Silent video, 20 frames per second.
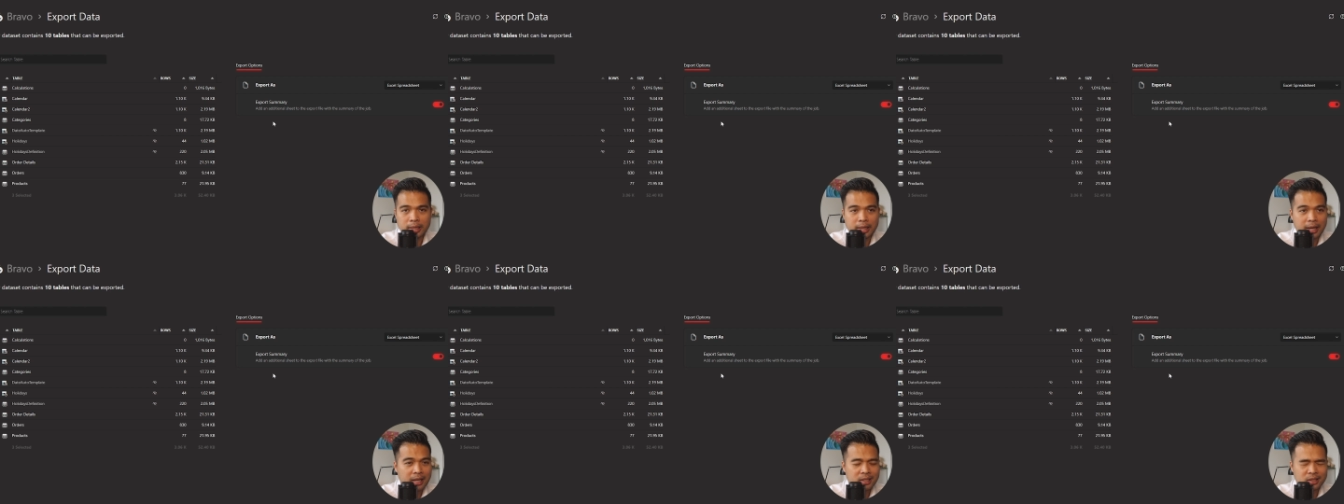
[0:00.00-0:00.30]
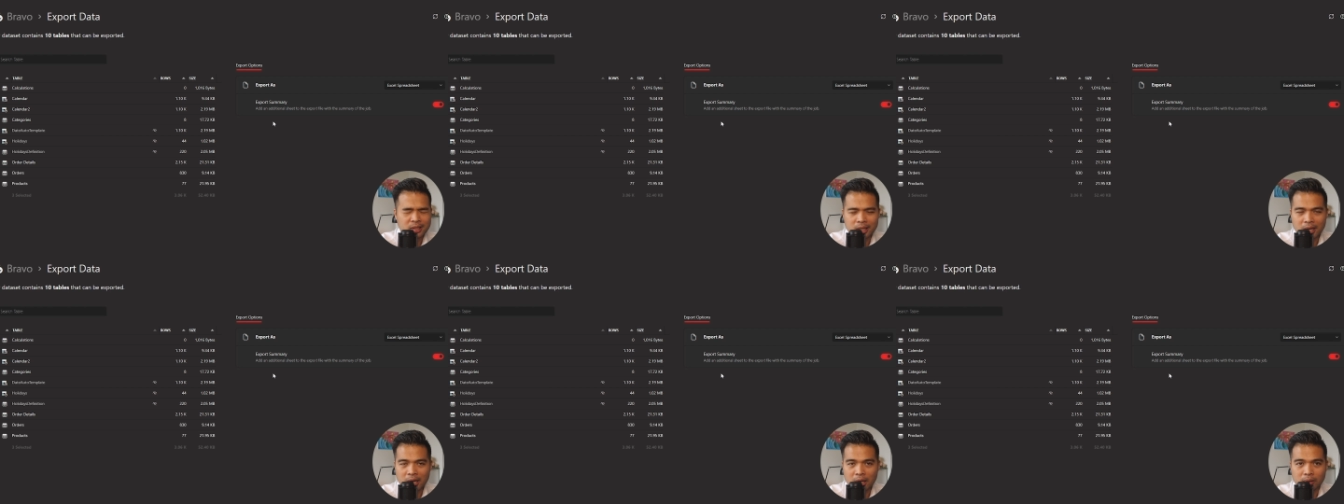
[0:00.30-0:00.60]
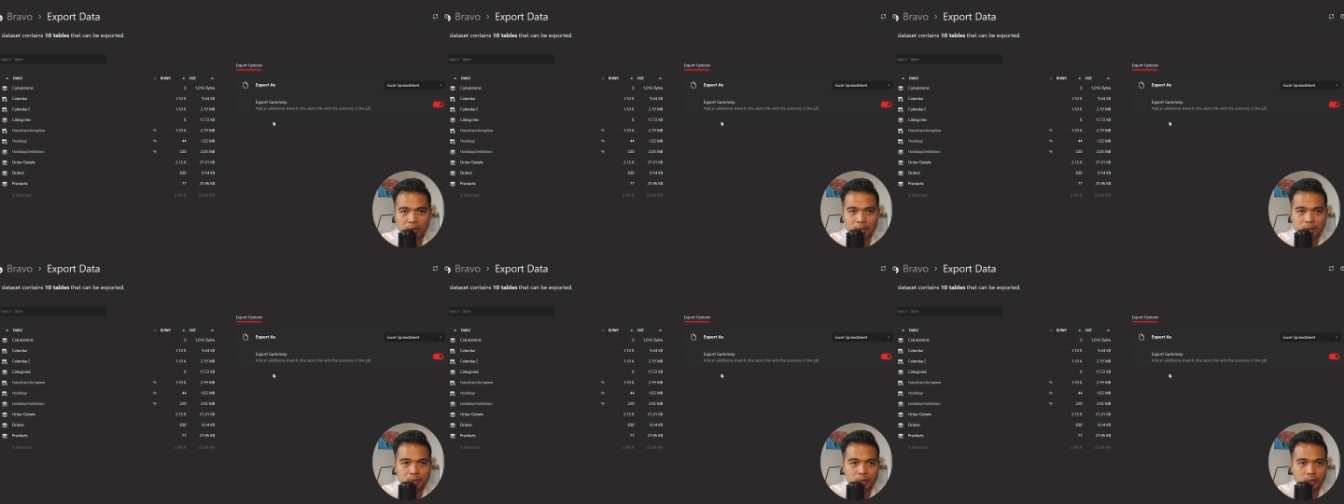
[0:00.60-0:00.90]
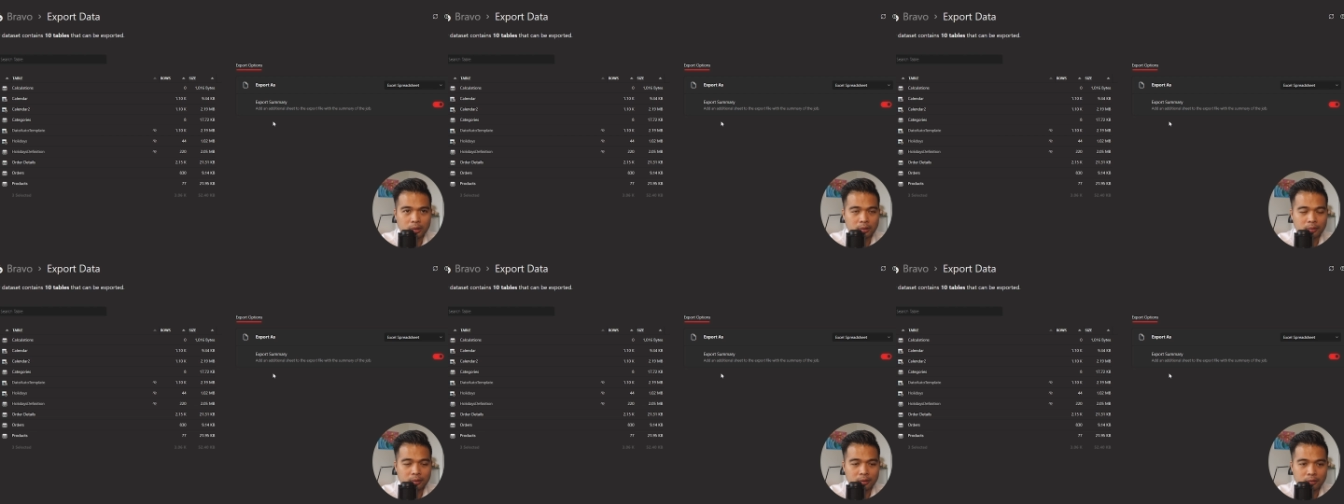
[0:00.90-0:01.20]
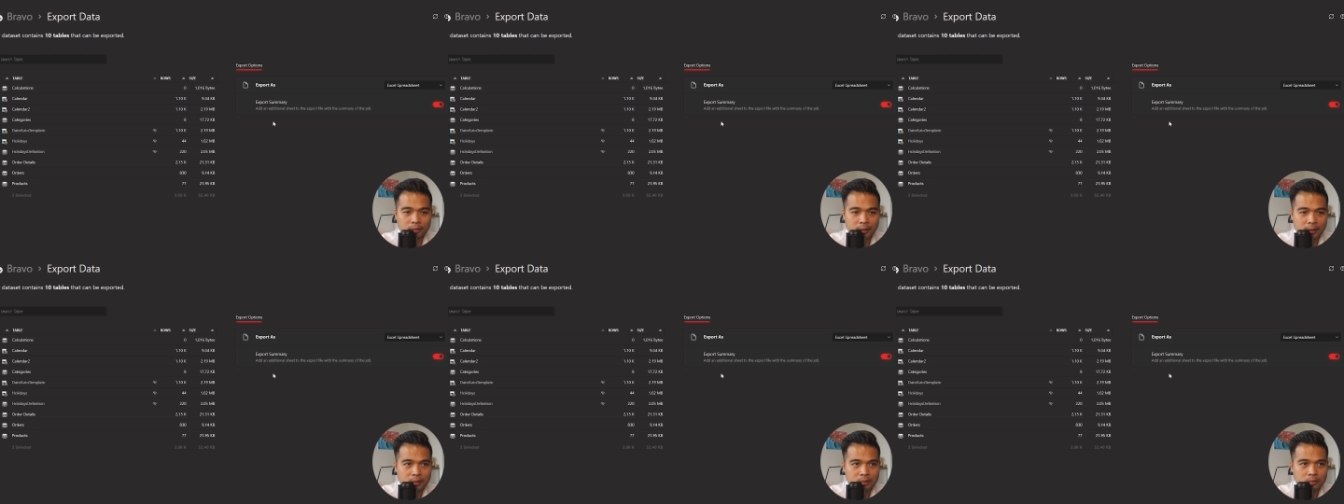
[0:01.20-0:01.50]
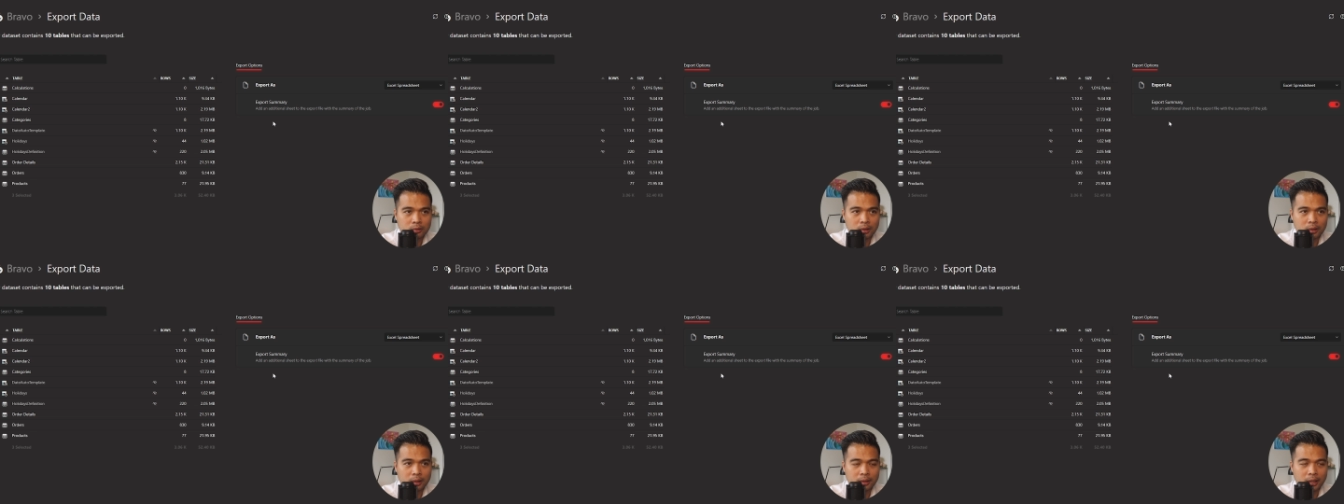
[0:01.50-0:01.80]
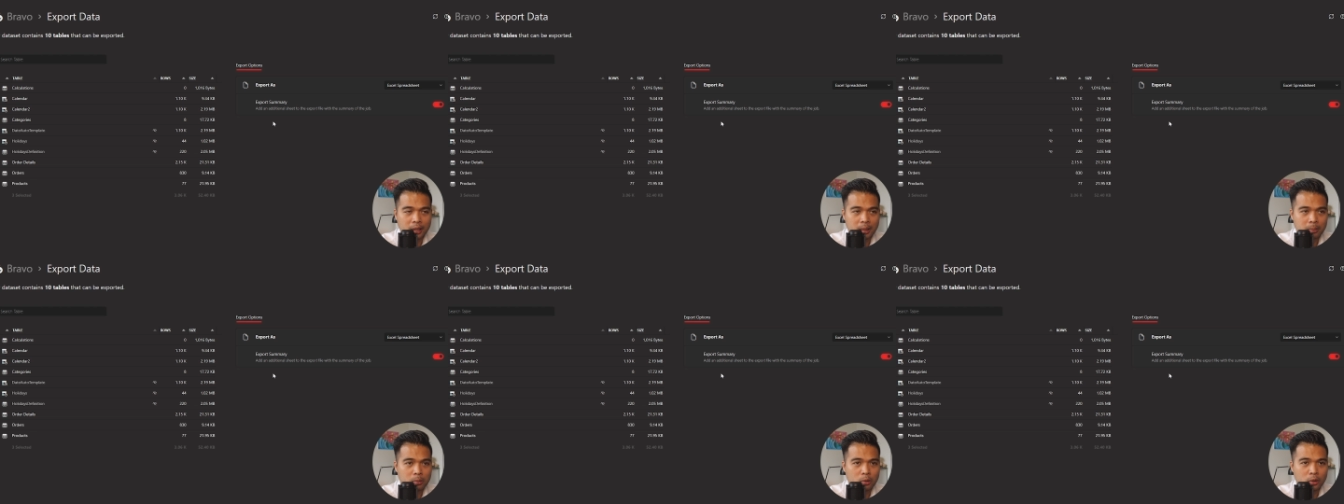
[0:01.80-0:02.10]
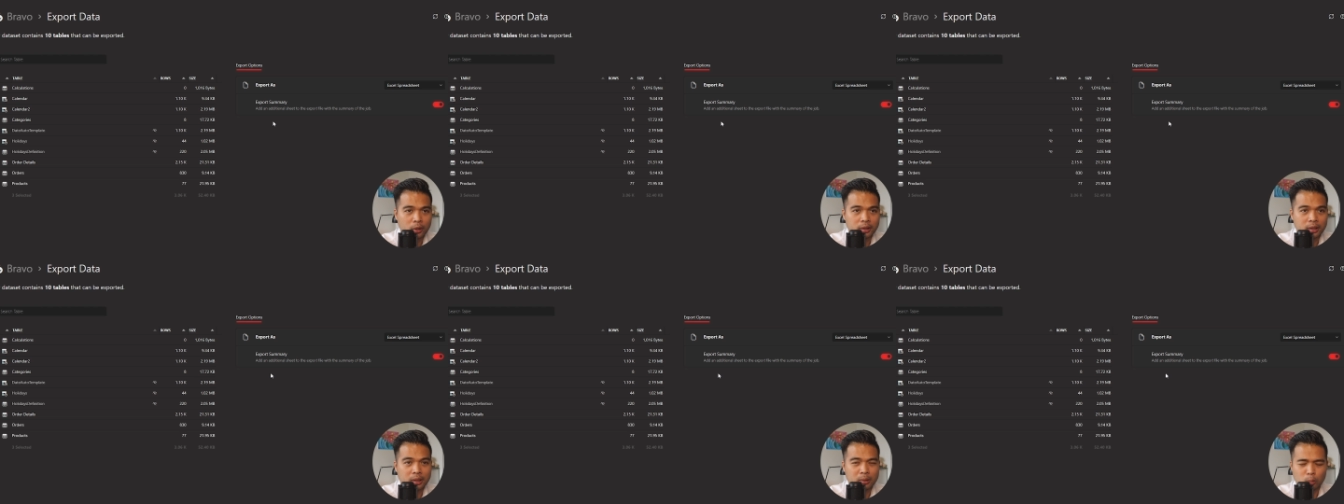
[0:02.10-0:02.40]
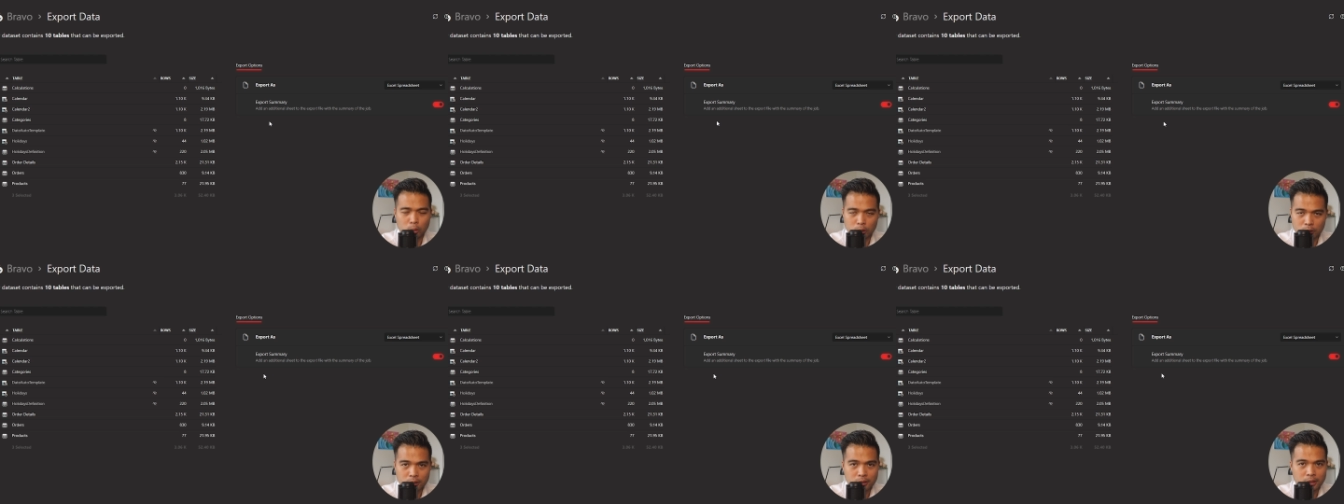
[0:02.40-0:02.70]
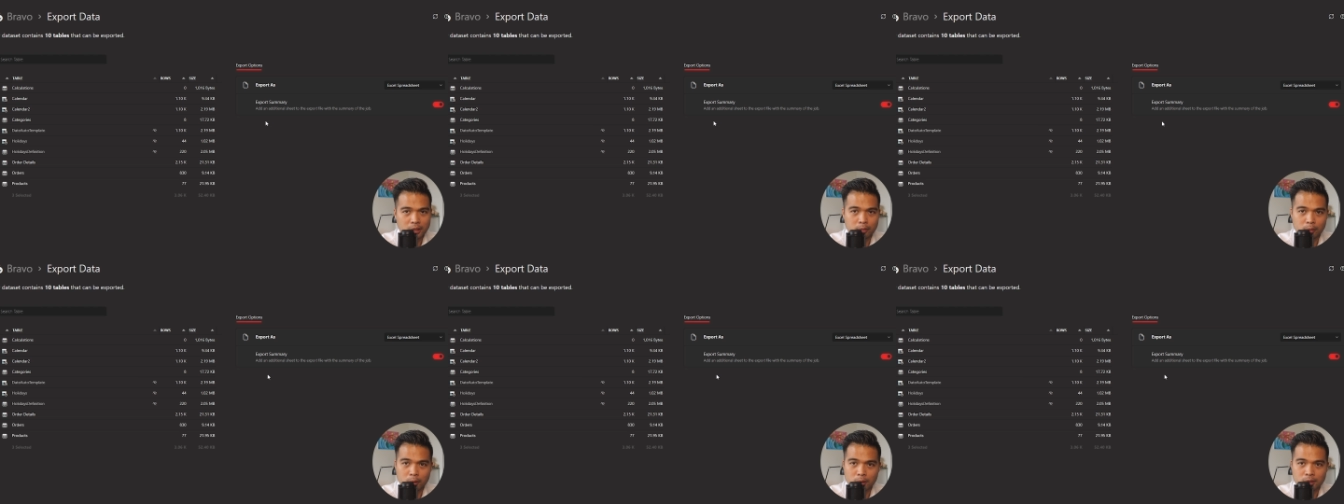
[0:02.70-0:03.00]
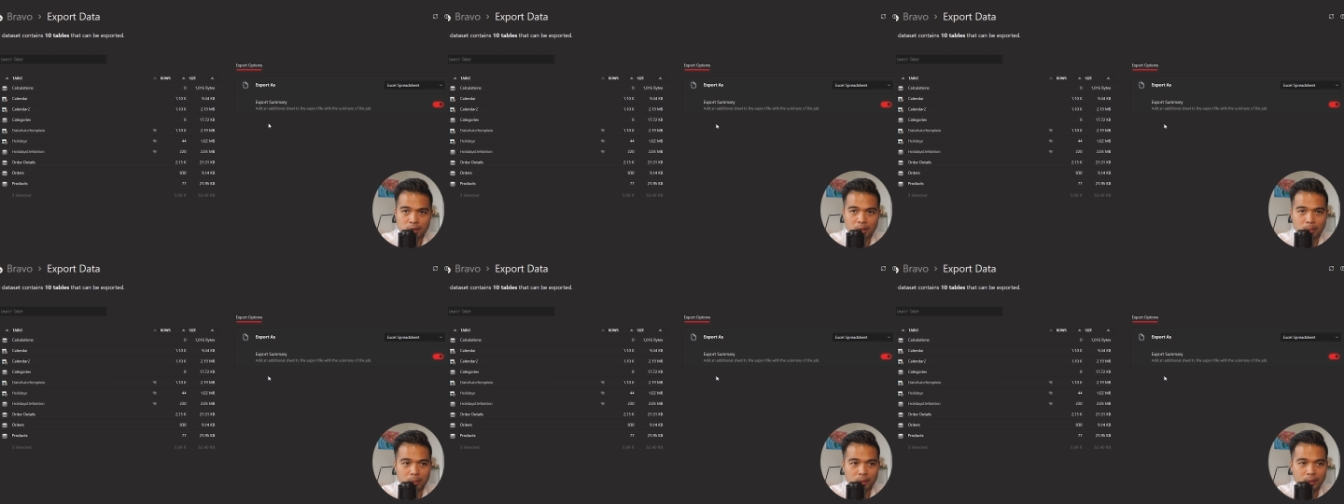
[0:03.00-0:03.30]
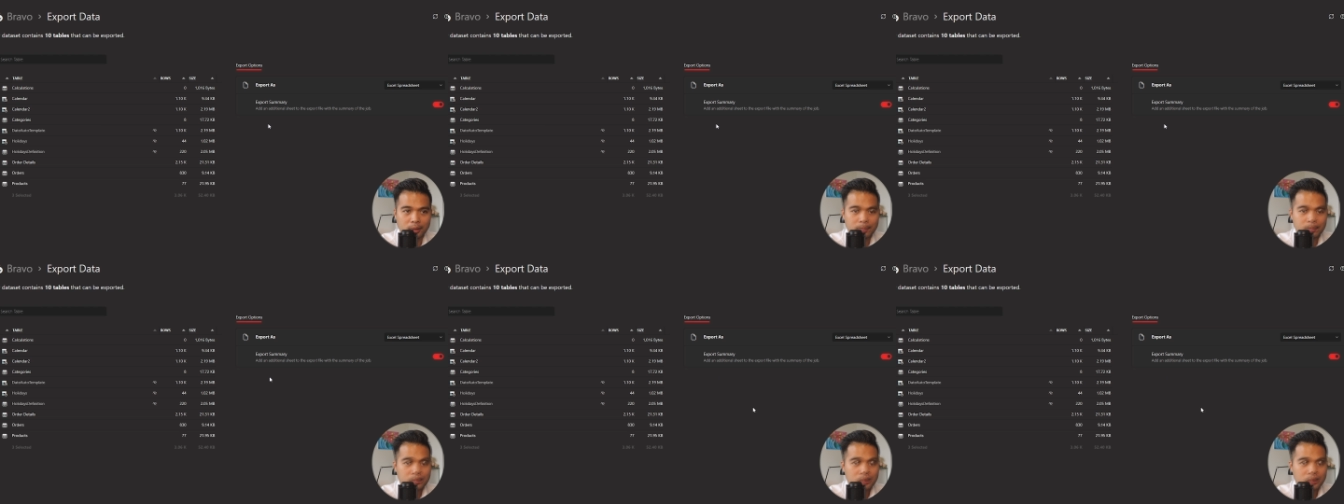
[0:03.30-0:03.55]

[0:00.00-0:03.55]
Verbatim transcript: it has any errors or if it fails at any point, it will just give you a summary.